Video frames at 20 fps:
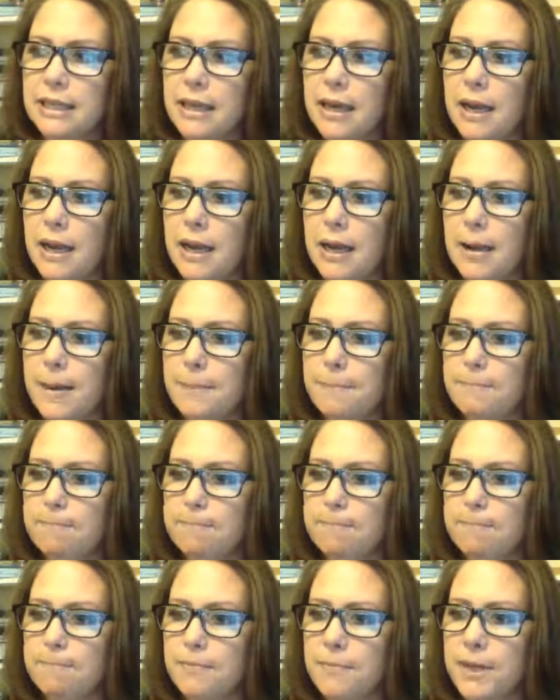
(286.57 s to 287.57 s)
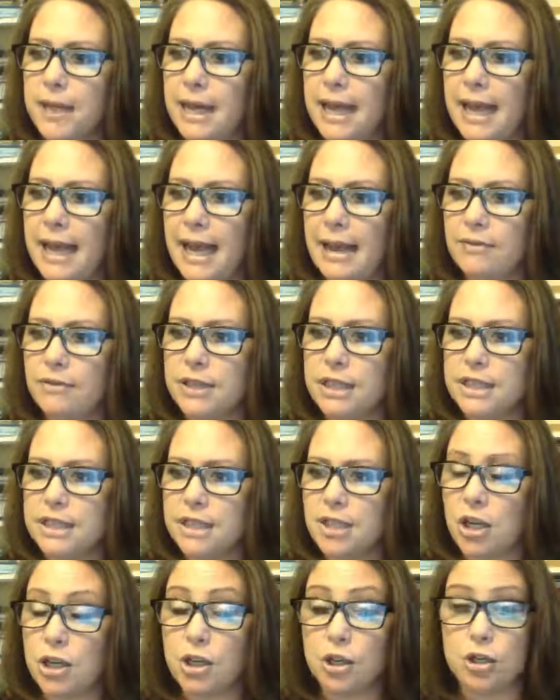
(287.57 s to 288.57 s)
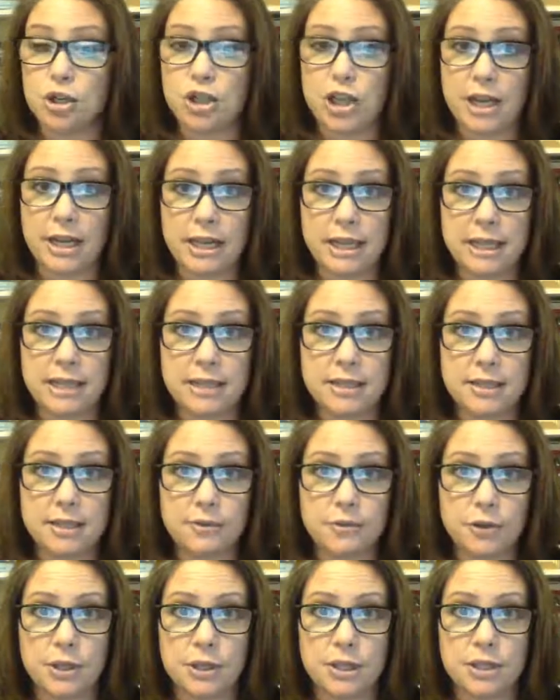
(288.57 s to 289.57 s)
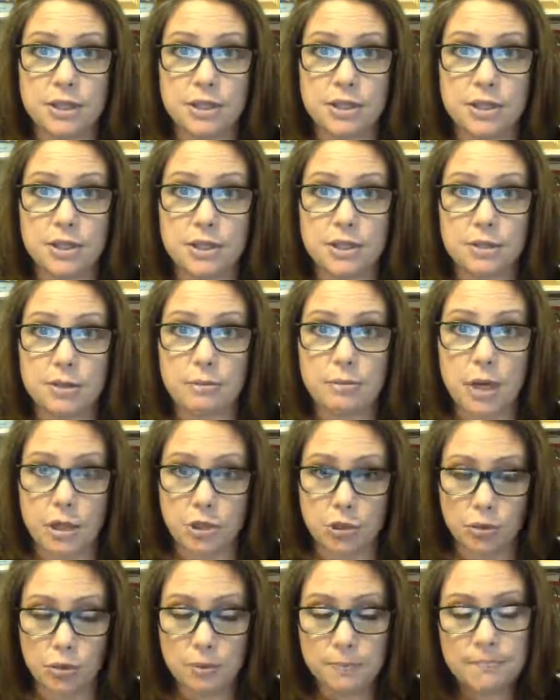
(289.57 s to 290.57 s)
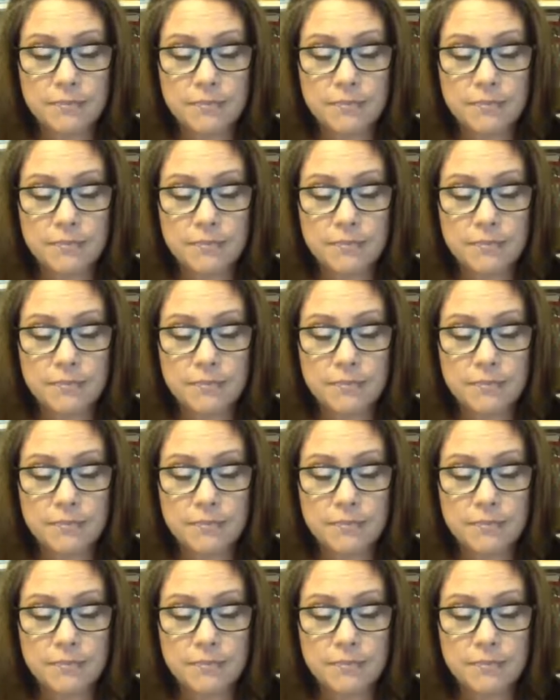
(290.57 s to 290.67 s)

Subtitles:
that I have listed on your checklist for this module,